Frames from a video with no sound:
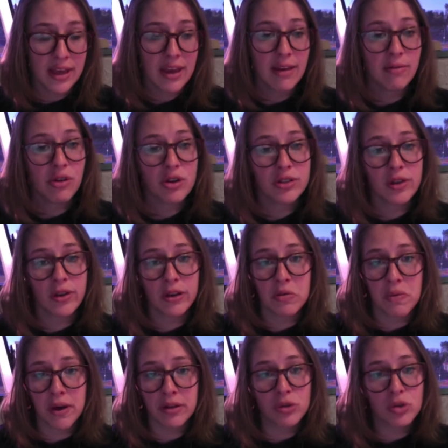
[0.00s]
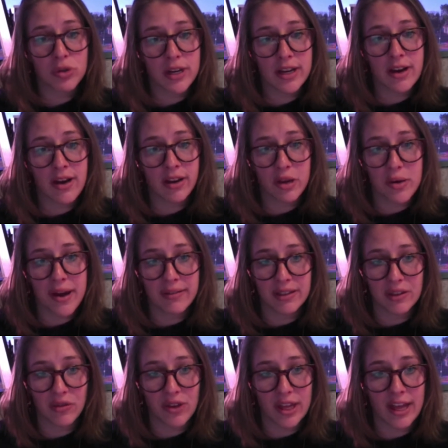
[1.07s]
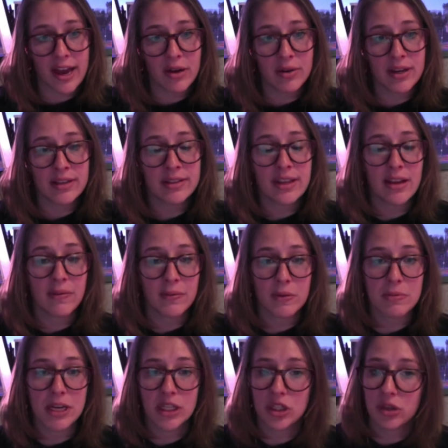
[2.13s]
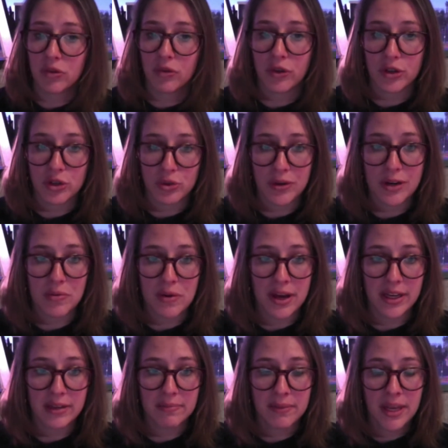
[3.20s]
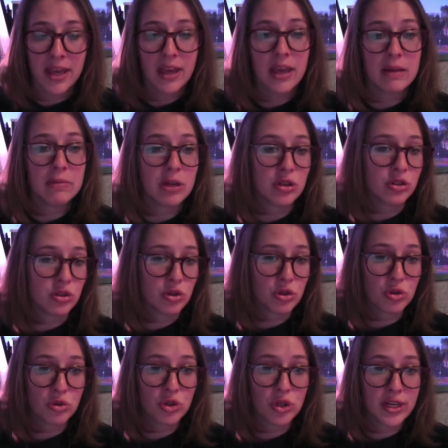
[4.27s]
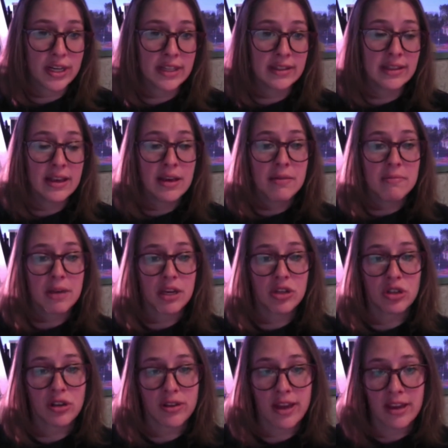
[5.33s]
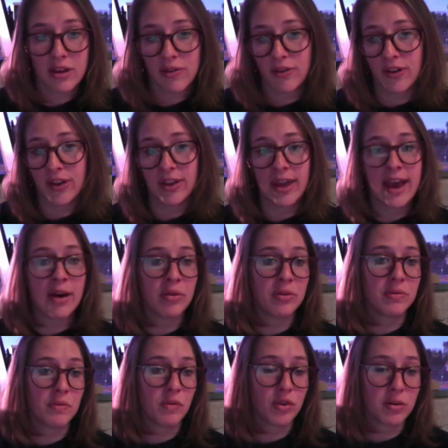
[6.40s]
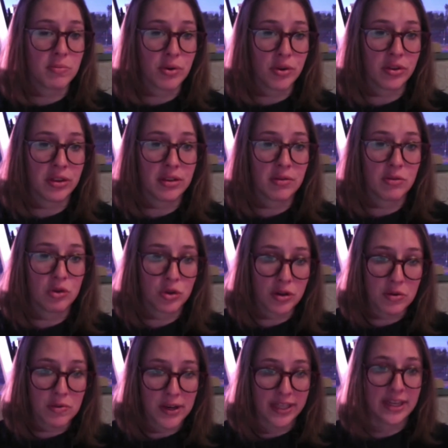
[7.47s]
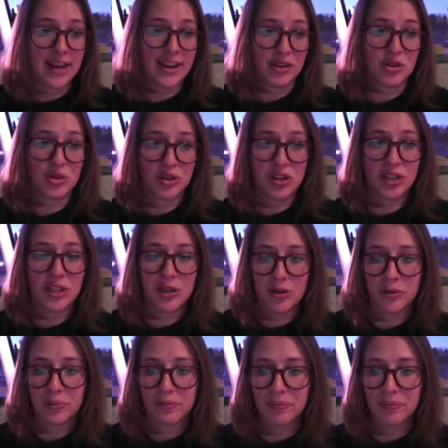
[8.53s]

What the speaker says: If there's only one tree, all you have to fill out is the information for tree 1. If there's 2 trees, make sure that you fill out for both tree 1 and tree 2.